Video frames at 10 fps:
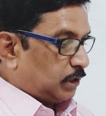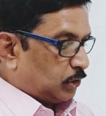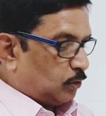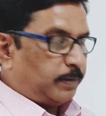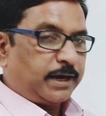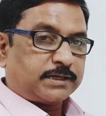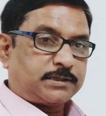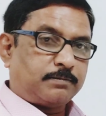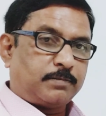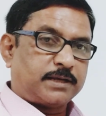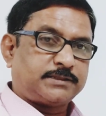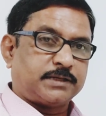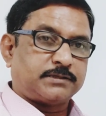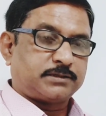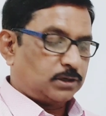you may get some
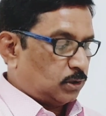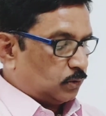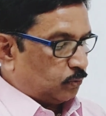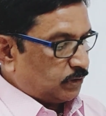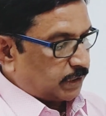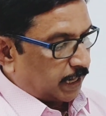muscles which